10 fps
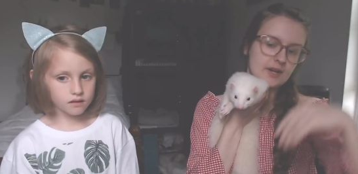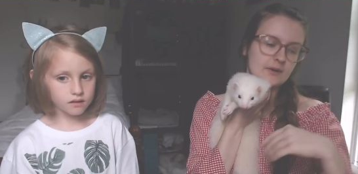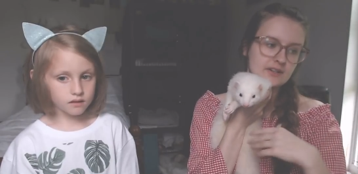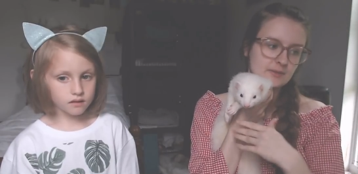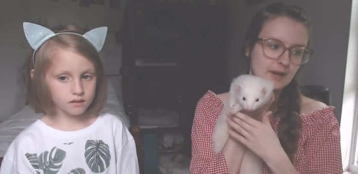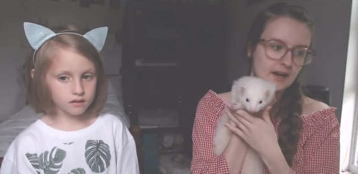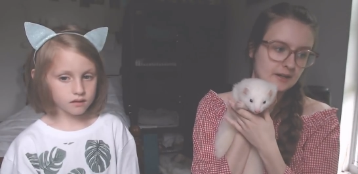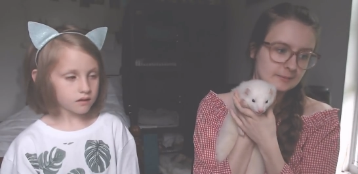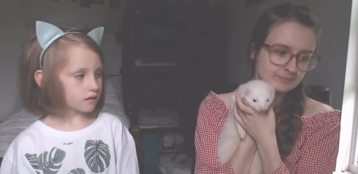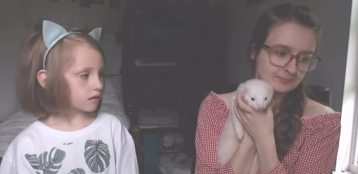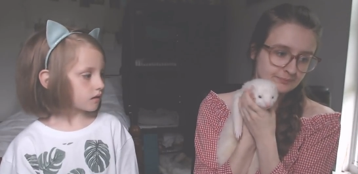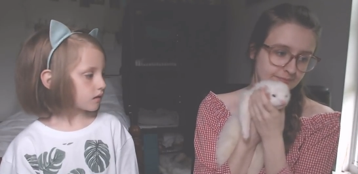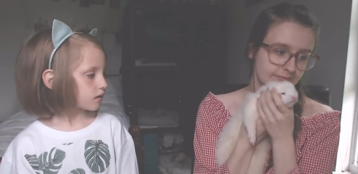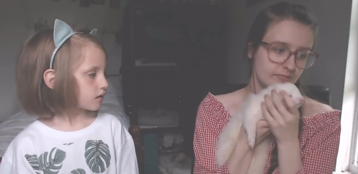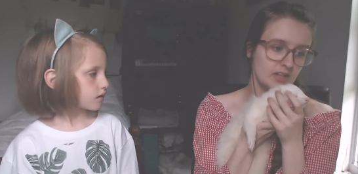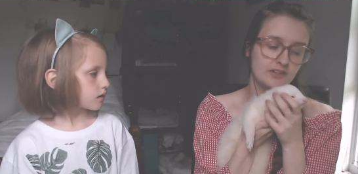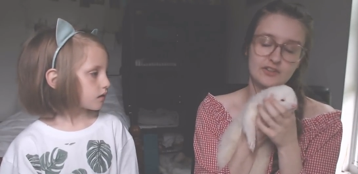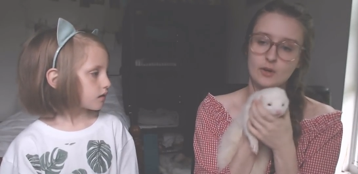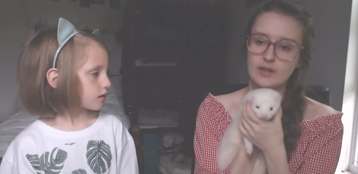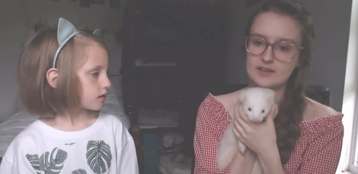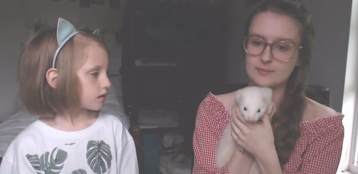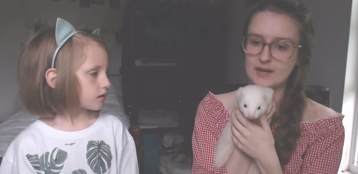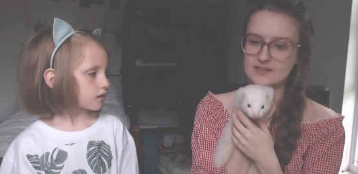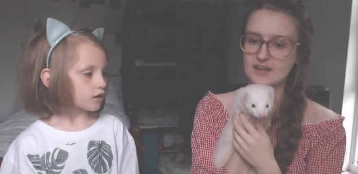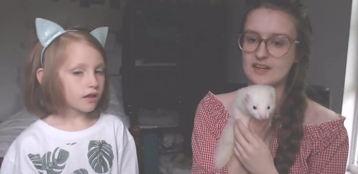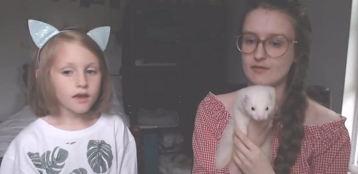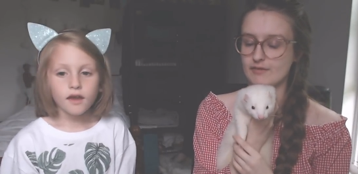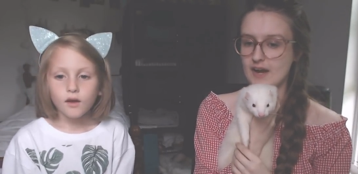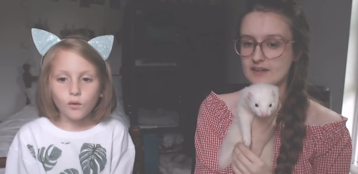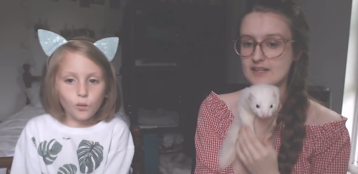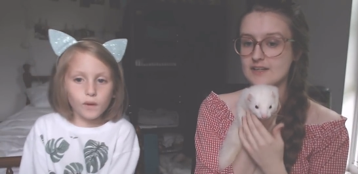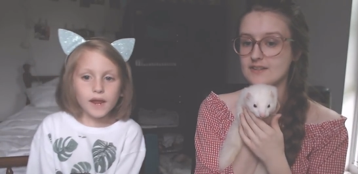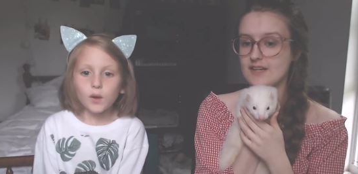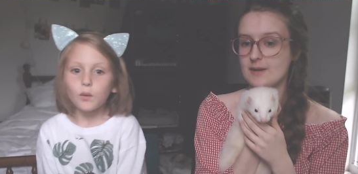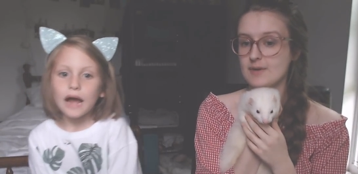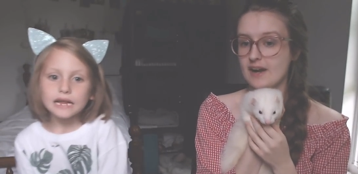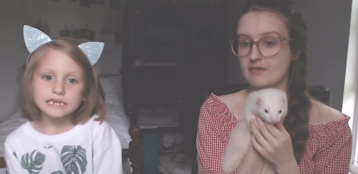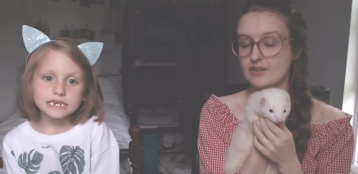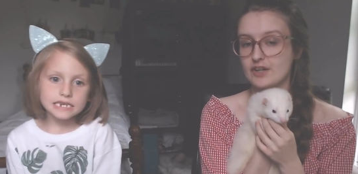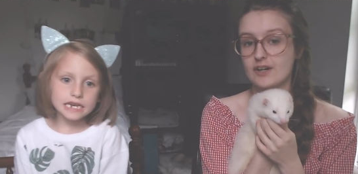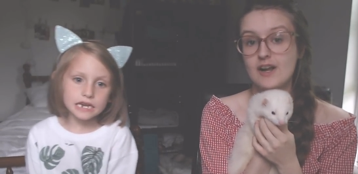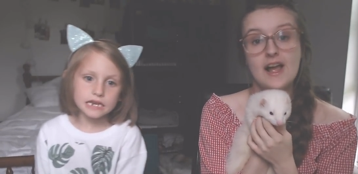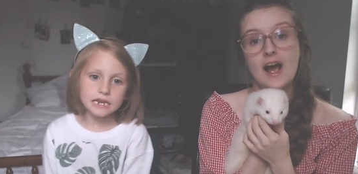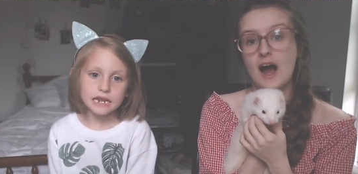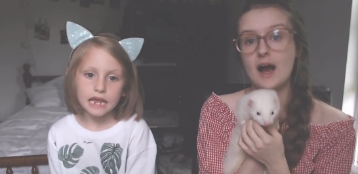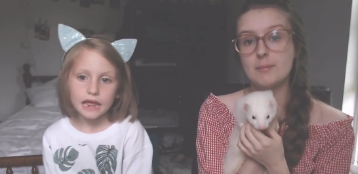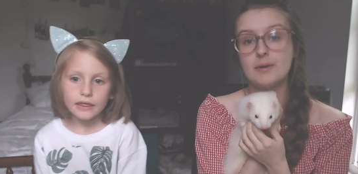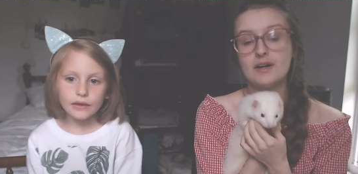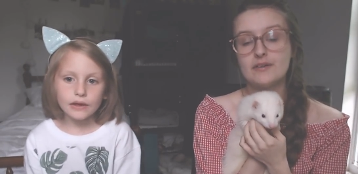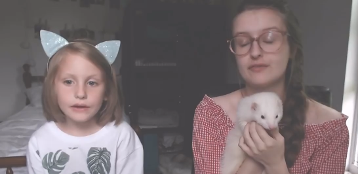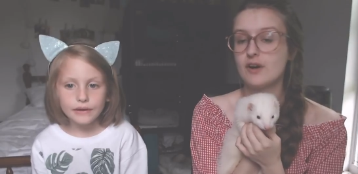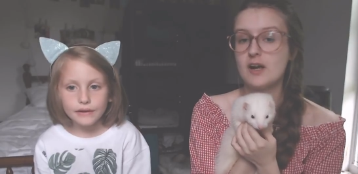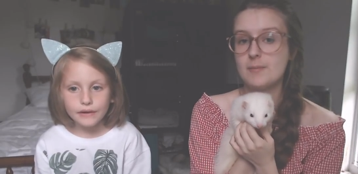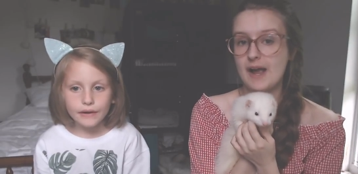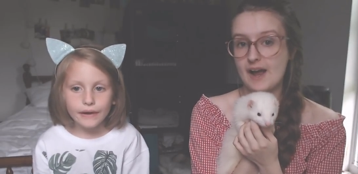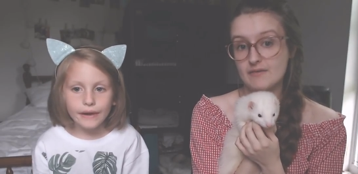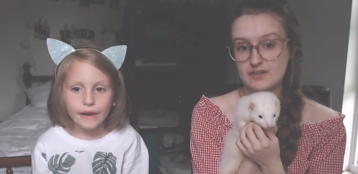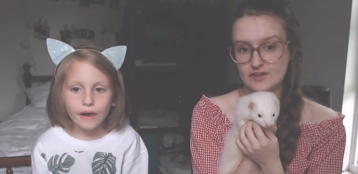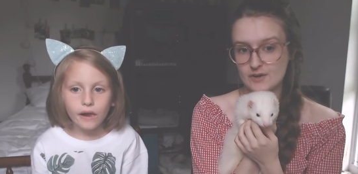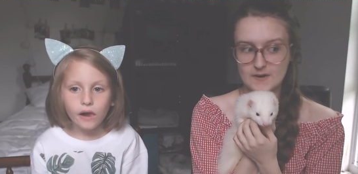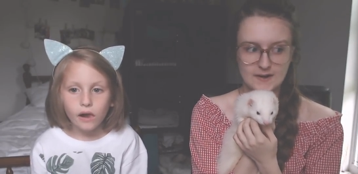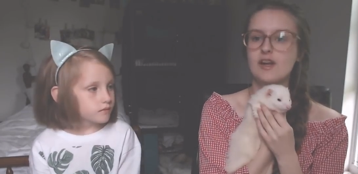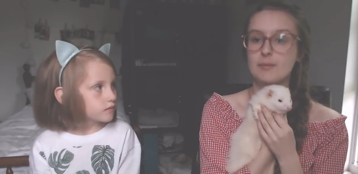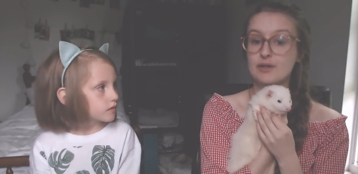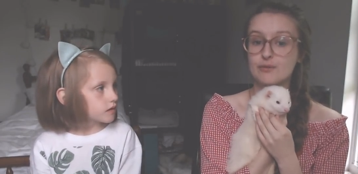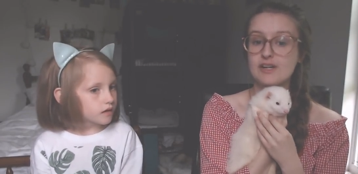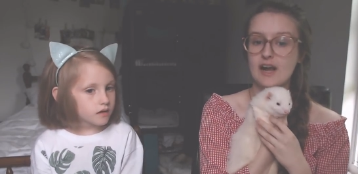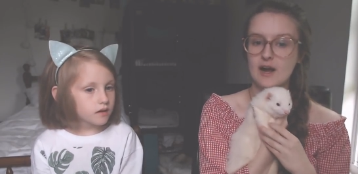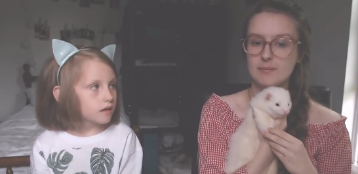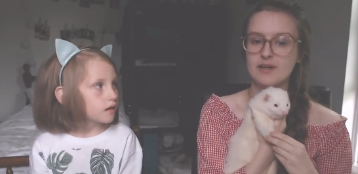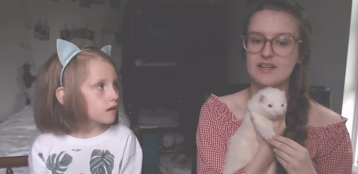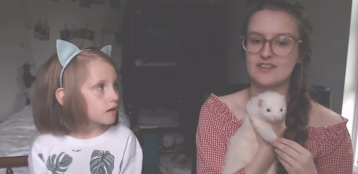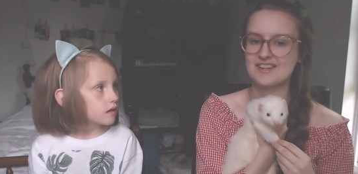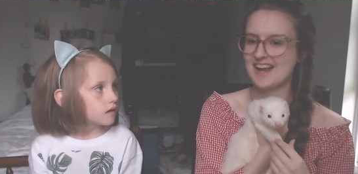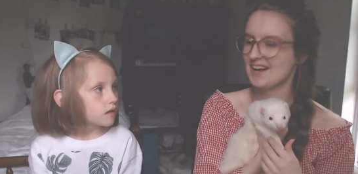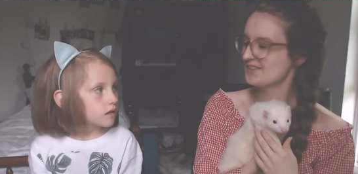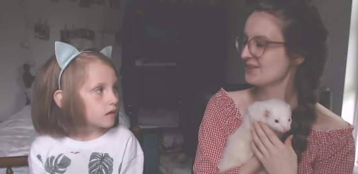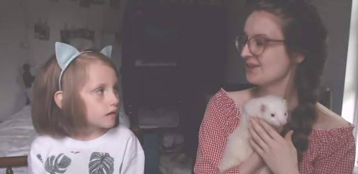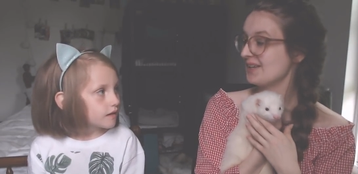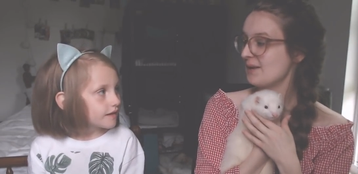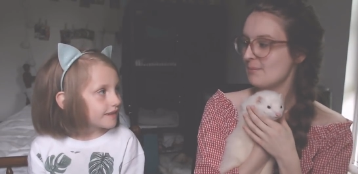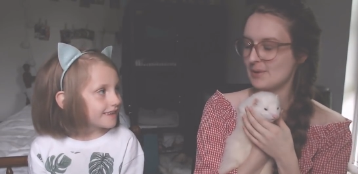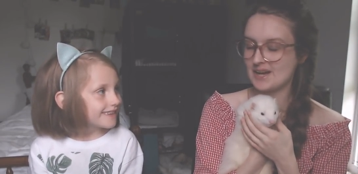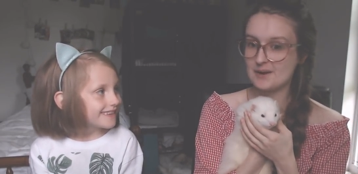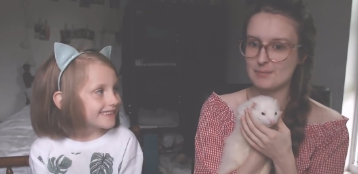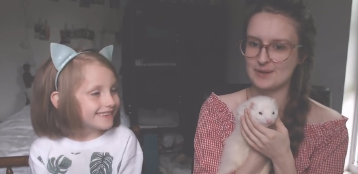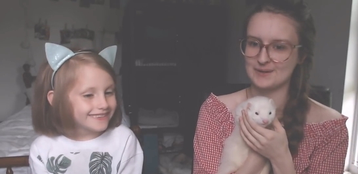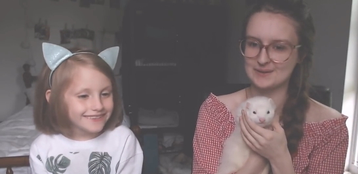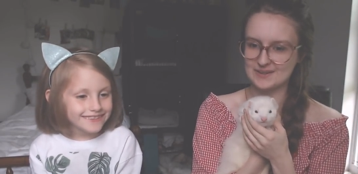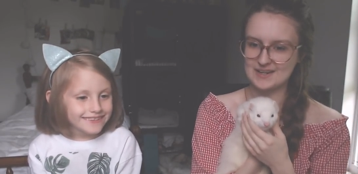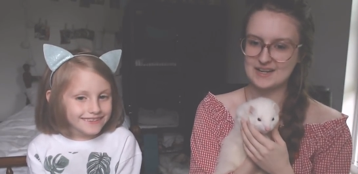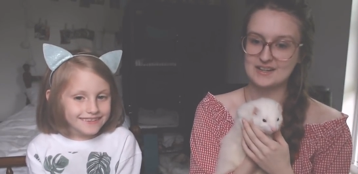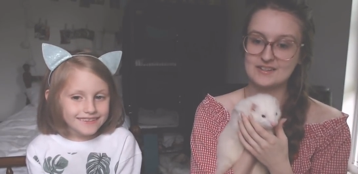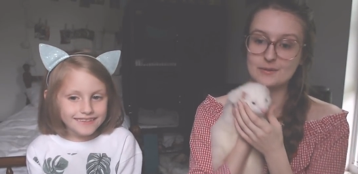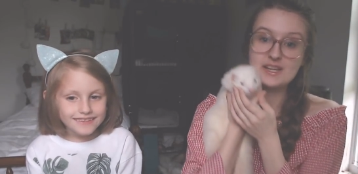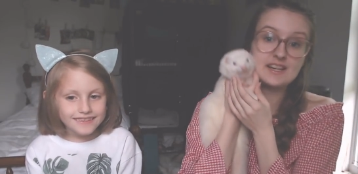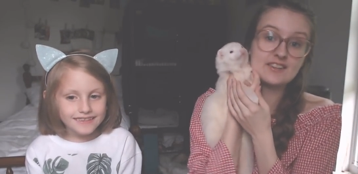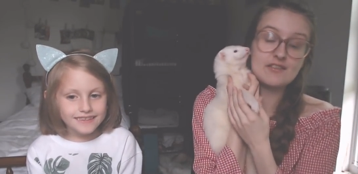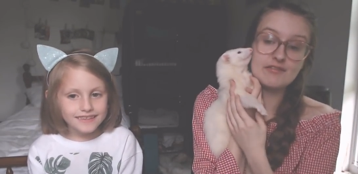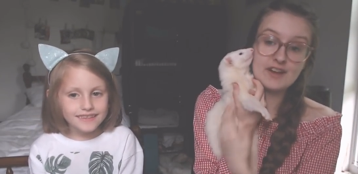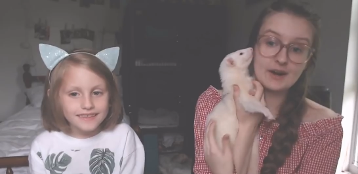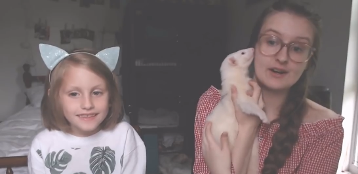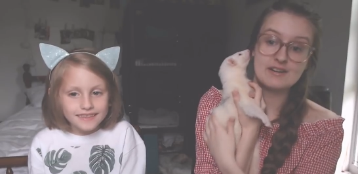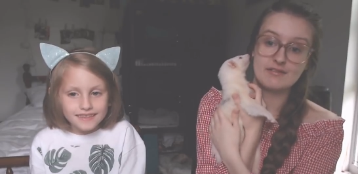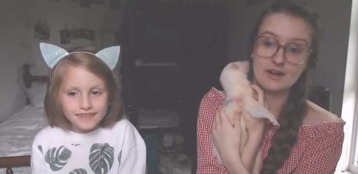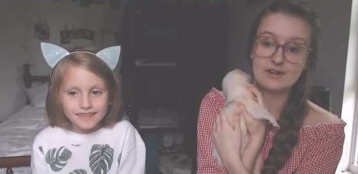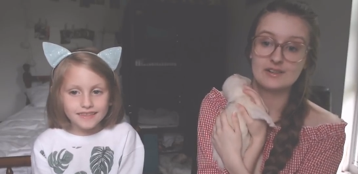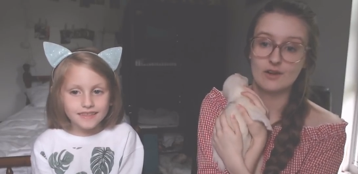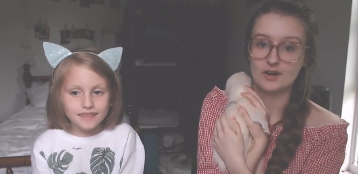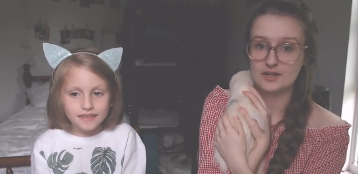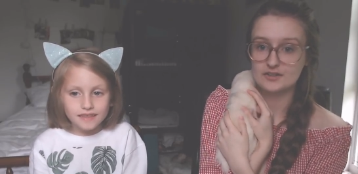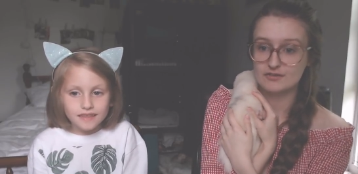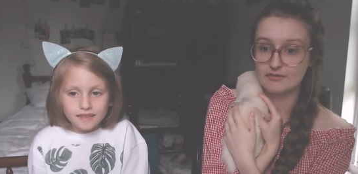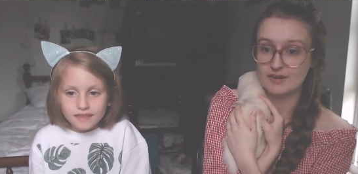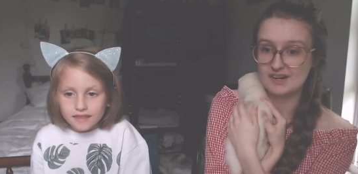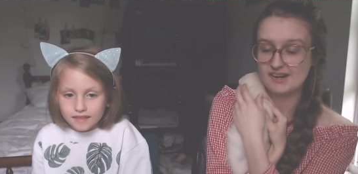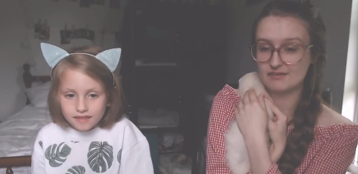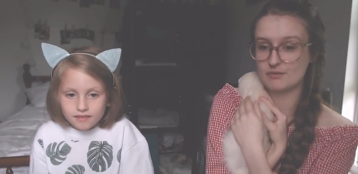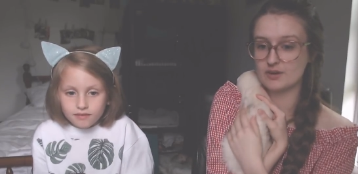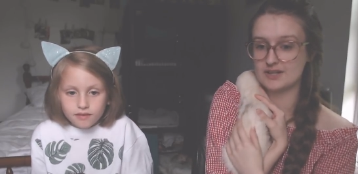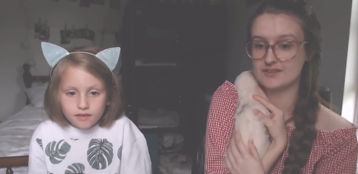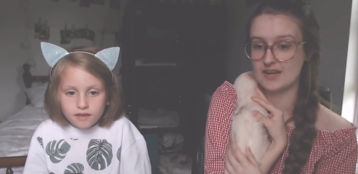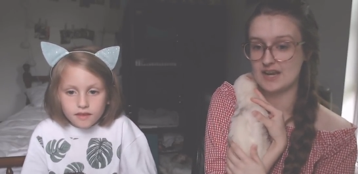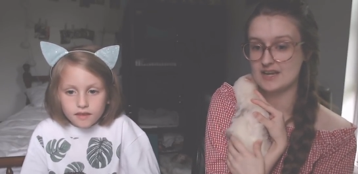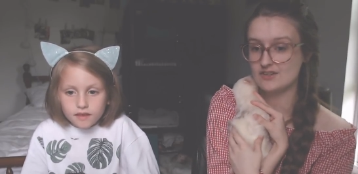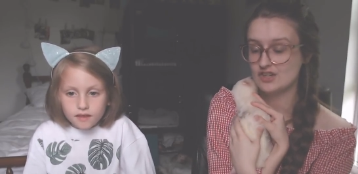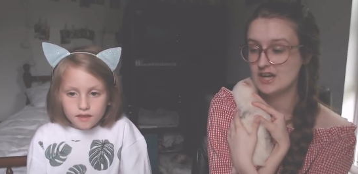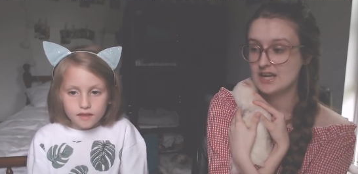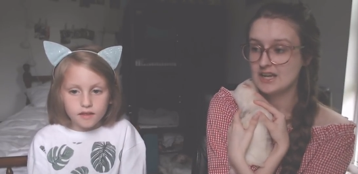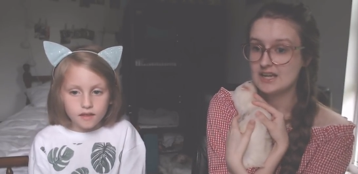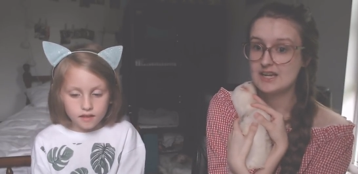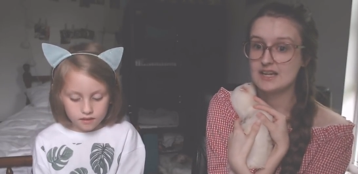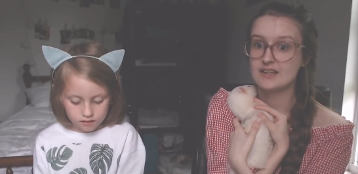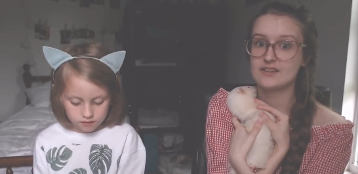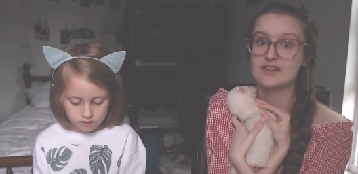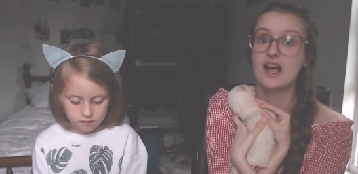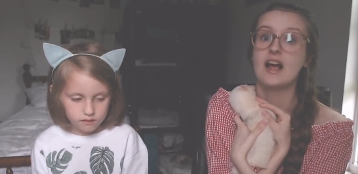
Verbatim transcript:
Speaker 1: down his back. So that's my second fact. He is named after Appa from Avatar. Number three, Appa is a naturally big build. So he is a very, very large ferret for his age. He is